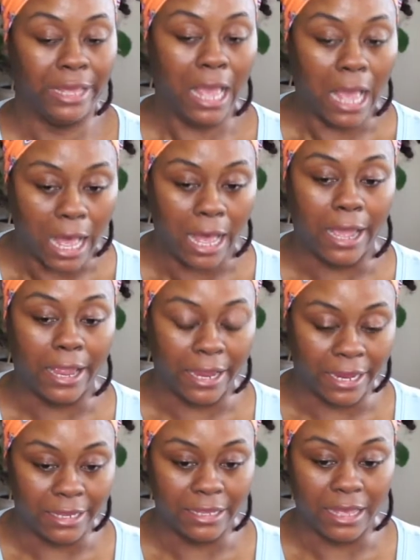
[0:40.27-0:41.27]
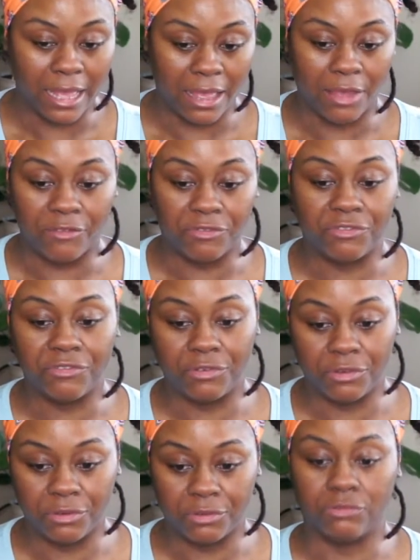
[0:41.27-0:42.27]
I have
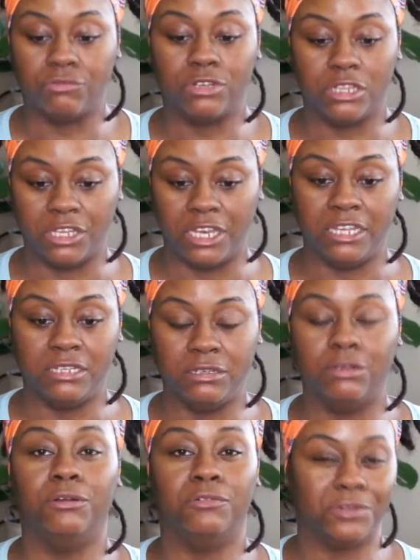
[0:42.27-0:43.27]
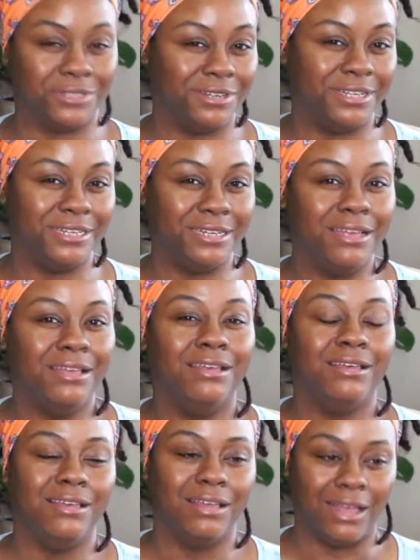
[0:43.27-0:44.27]
really overdone it.
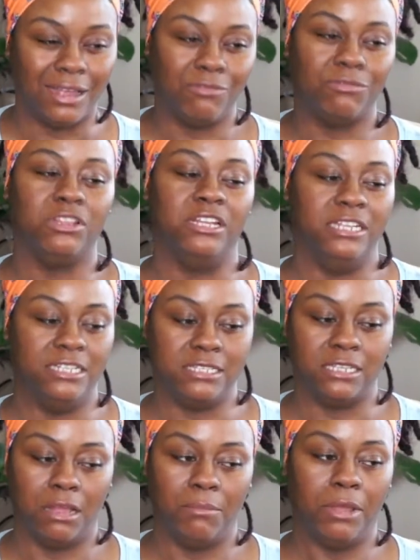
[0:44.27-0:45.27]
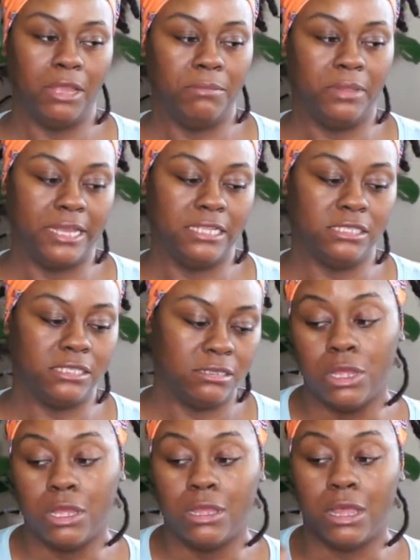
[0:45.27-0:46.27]
I really need to stop buying plants.
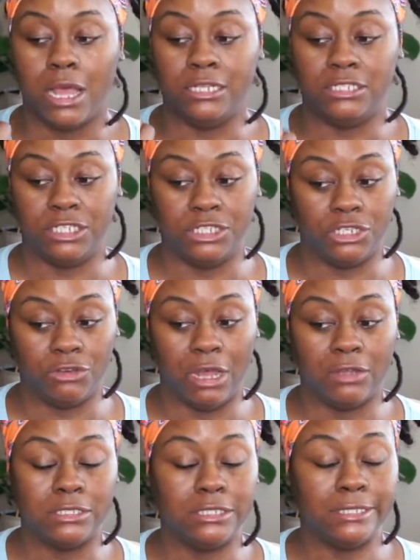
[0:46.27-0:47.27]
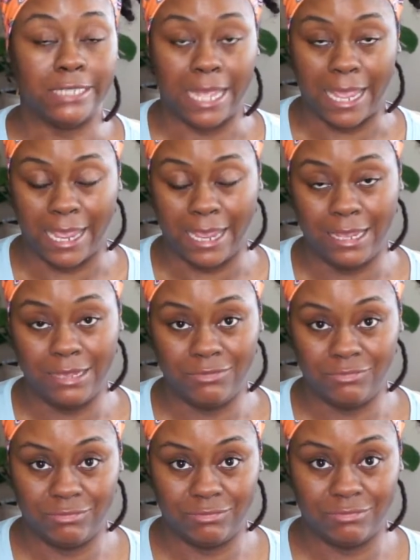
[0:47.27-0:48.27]
I did go out today.
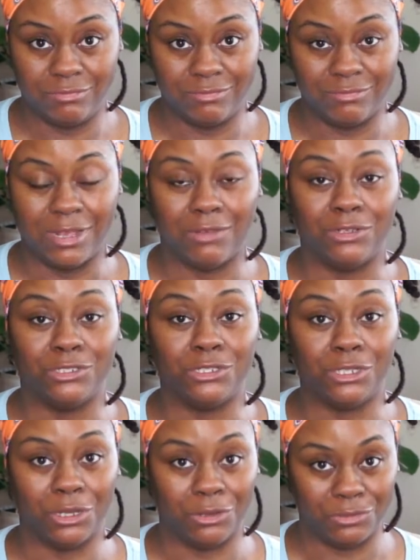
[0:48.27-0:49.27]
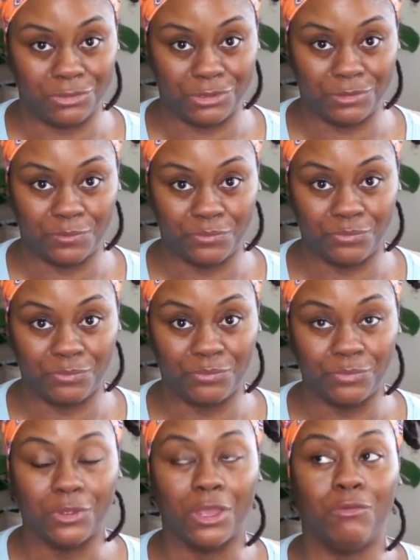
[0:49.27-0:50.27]
I went to Lowe's,
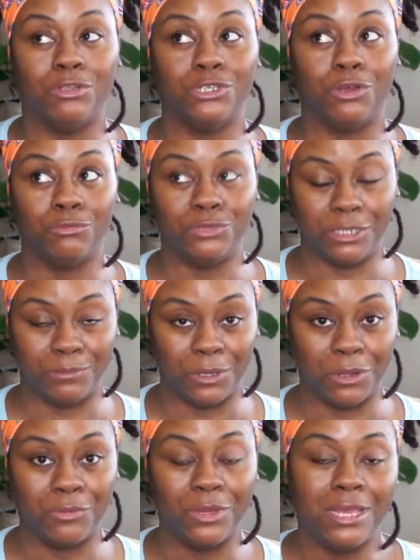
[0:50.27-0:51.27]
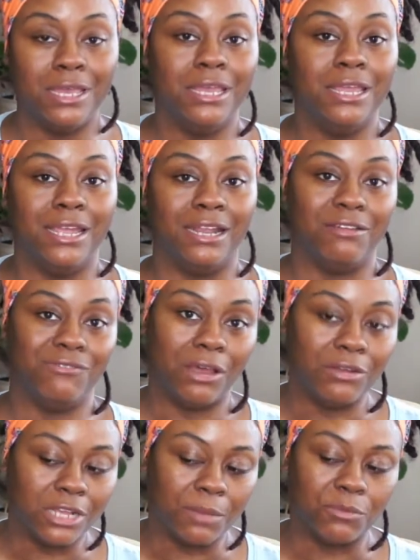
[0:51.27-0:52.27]
I went to Home Depot, and I
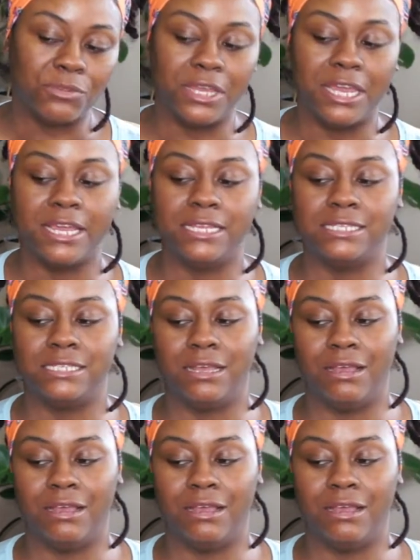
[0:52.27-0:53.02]
found a couple things.